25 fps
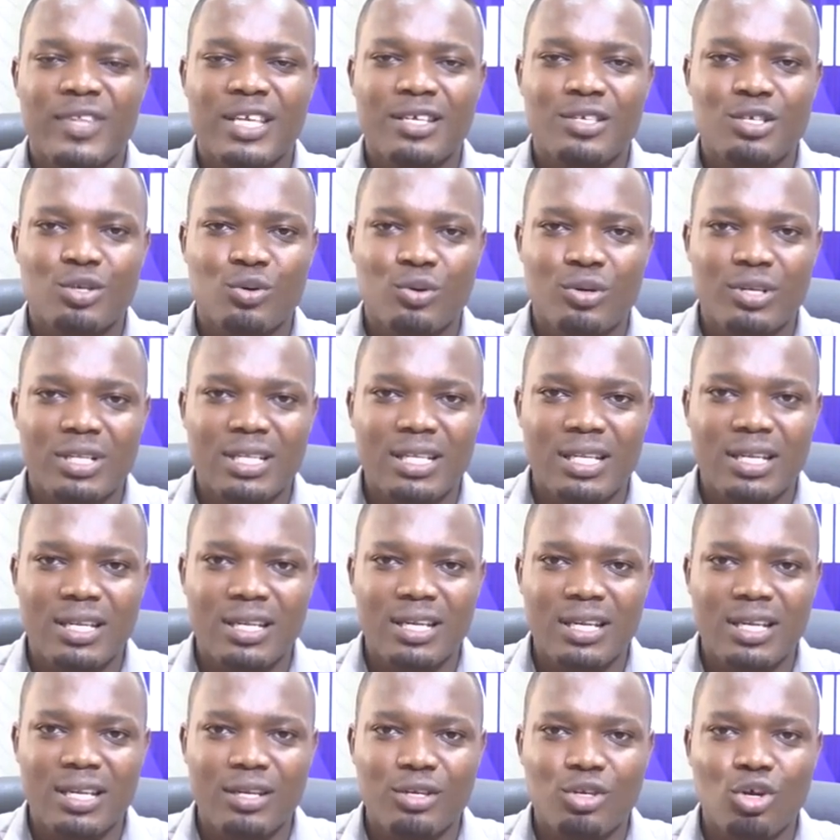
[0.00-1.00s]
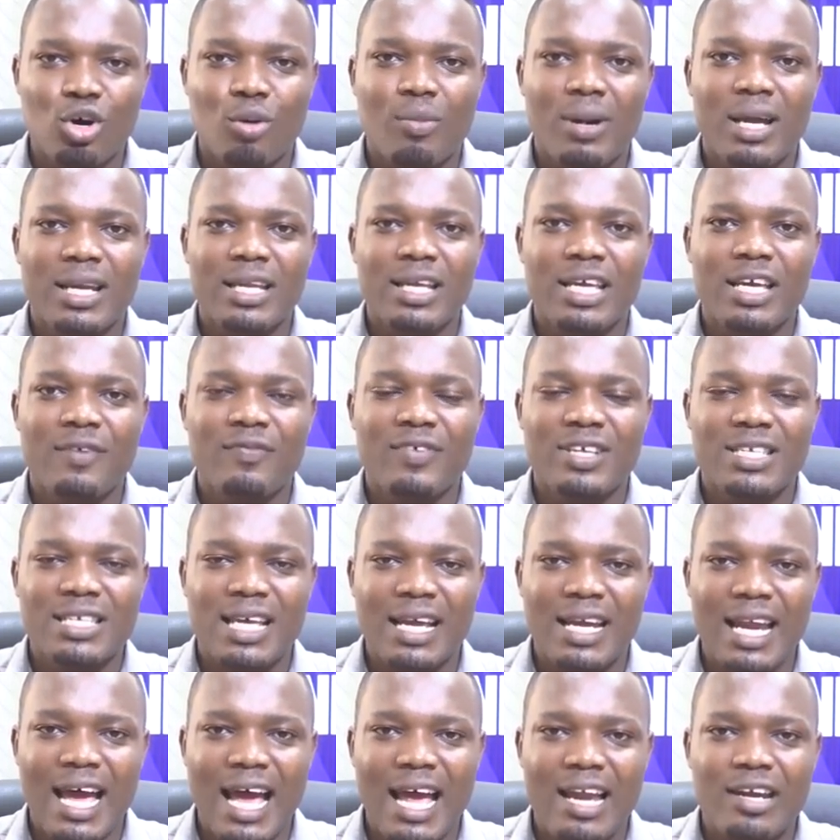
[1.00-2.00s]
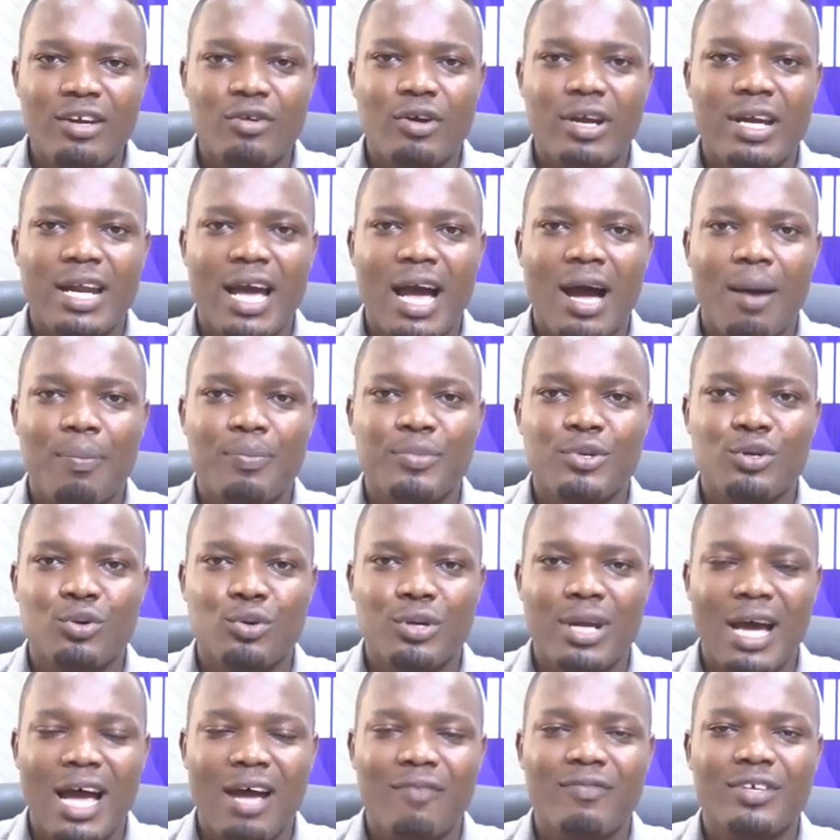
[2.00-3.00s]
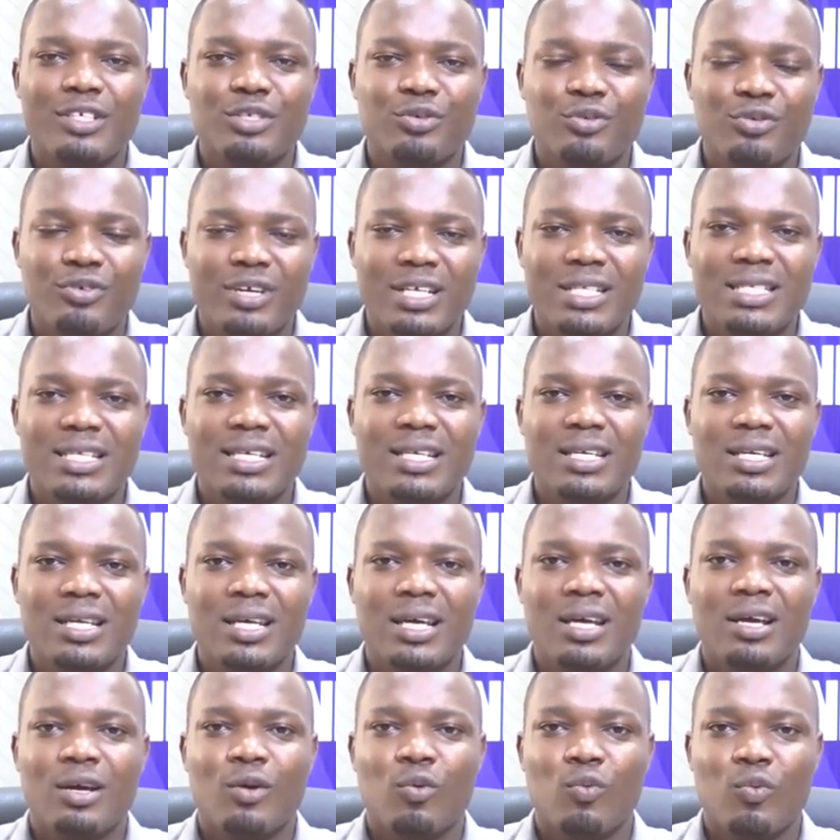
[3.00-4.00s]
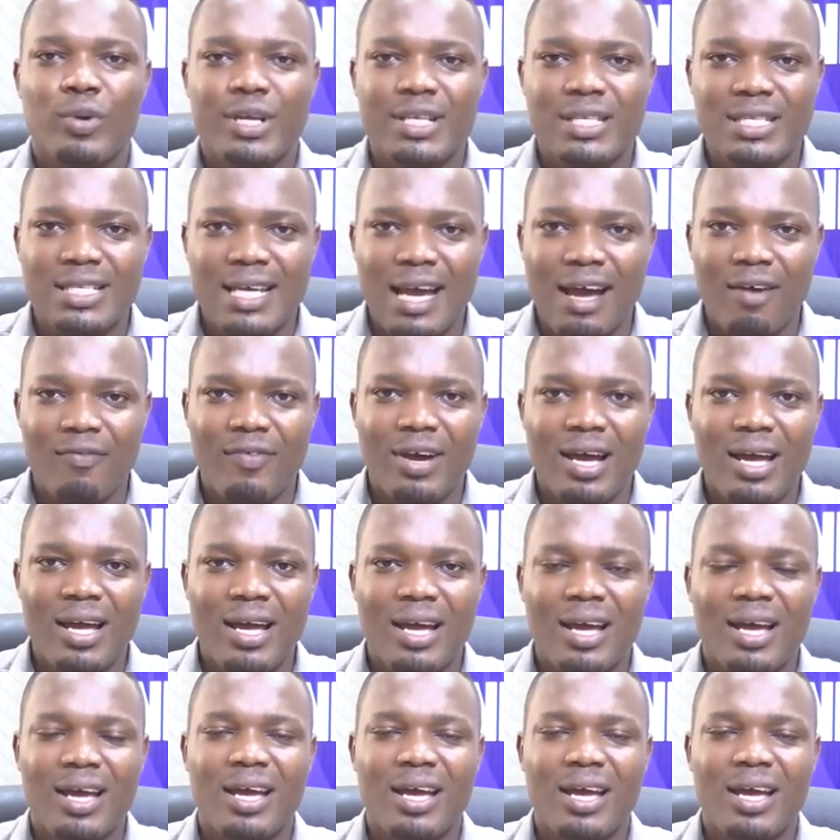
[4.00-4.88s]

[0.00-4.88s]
So normally, if it's an Android app, you would have it written with Java.